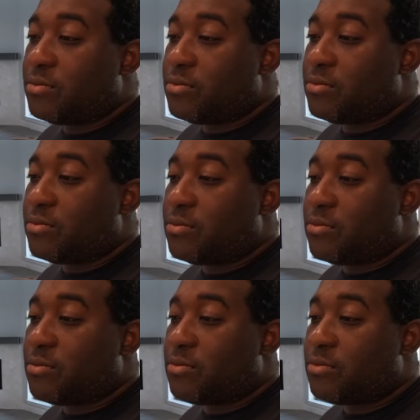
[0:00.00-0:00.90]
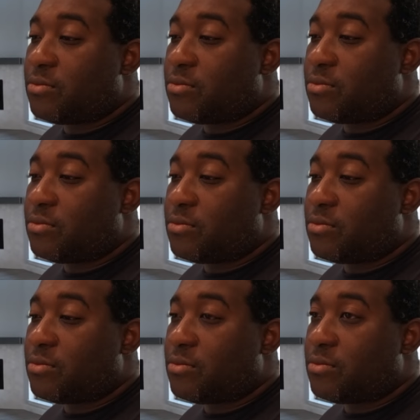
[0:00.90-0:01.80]
Mm -hmm. Oh, this is the time
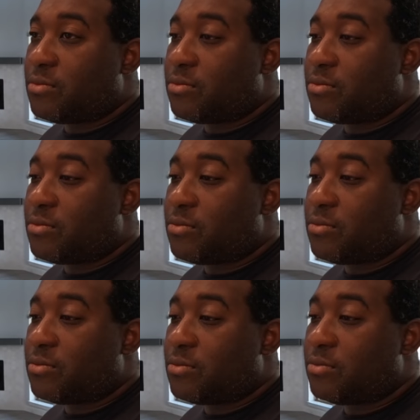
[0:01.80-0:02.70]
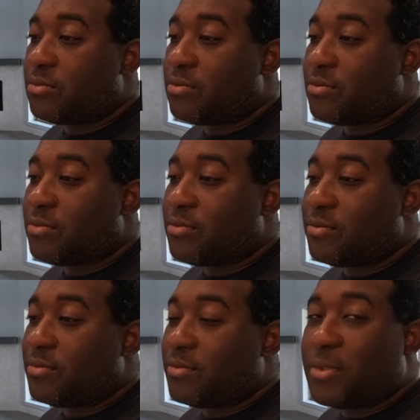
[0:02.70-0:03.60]
Saraya didn't try
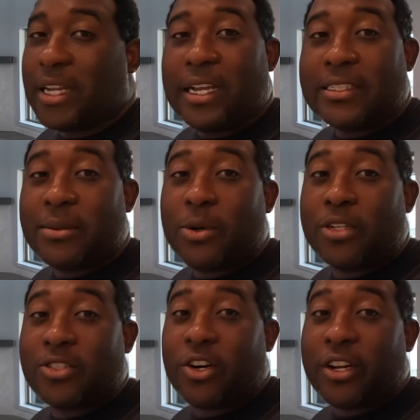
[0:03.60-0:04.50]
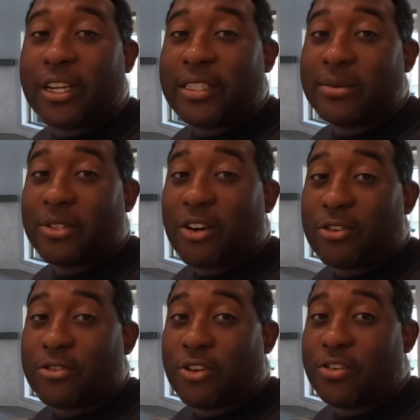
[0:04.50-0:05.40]
Guess I'm going to Target to get some
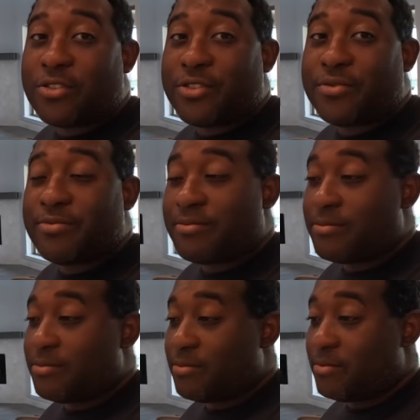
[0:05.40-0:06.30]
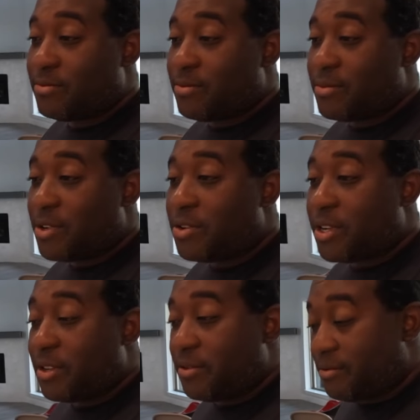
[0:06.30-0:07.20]
tartar sauce. Okay.